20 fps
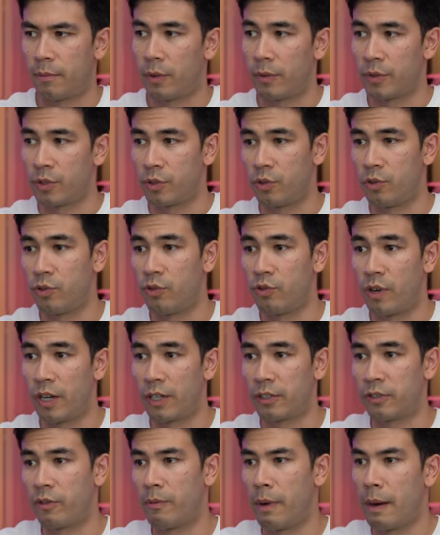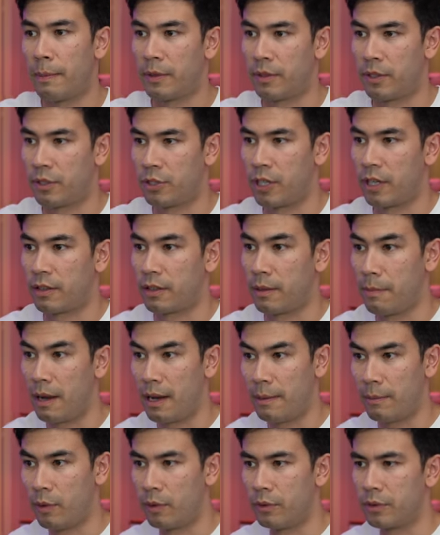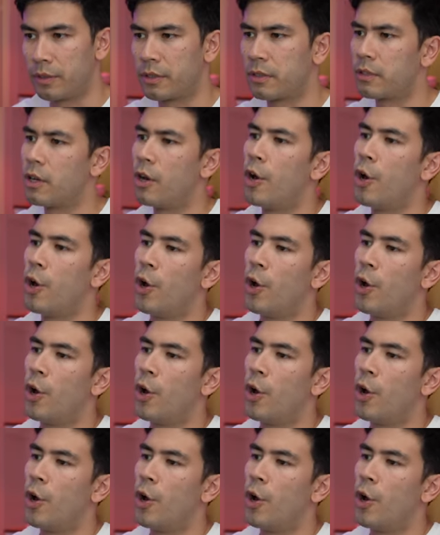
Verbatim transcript: but was too drunk to remember to shut the popholes.